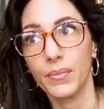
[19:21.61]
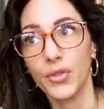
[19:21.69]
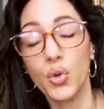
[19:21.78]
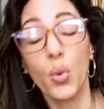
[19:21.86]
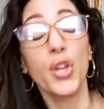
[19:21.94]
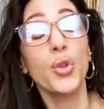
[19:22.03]

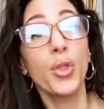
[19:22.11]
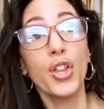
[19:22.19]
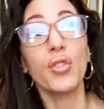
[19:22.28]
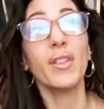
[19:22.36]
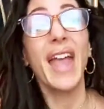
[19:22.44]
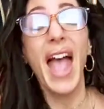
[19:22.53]
to where you
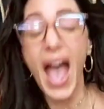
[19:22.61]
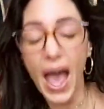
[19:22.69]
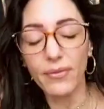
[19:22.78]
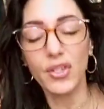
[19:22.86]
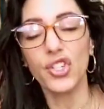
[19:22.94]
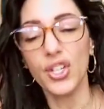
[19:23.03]
literally
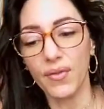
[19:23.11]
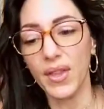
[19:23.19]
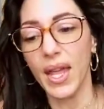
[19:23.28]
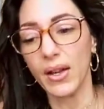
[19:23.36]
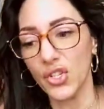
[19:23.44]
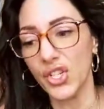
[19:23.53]
have to shift
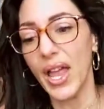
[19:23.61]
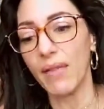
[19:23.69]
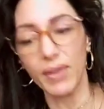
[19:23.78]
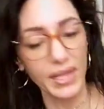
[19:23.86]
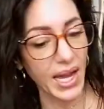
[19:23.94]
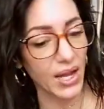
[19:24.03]
the energy
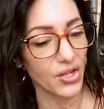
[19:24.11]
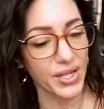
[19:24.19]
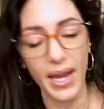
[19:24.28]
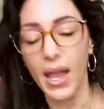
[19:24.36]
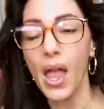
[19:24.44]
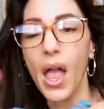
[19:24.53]
every day. You
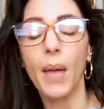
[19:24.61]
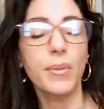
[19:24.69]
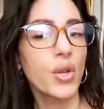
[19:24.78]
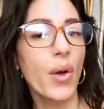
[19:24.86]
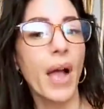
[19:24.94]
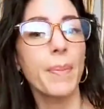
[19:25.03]
say, I'm
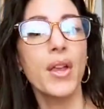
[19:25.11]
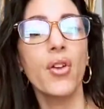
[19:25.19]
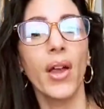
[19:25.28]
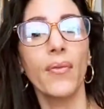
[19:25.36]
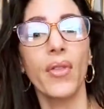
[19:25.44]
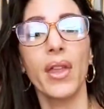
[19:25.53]
so happy and
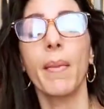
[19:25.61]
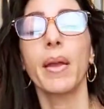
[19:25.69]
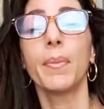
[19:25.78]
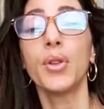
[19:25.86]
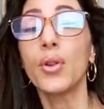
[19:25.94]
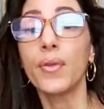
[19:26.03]
grateful that I'm in a
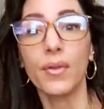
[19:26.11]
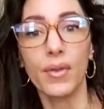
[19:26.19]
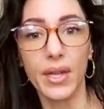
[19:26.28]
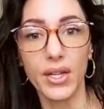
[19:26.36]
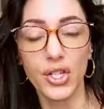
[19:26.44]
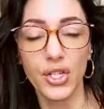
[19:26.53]
beautiful
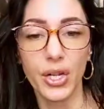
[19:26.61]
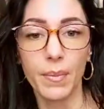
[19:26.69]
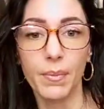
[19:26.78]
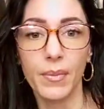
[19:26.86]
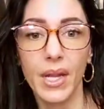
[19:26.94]
relationship.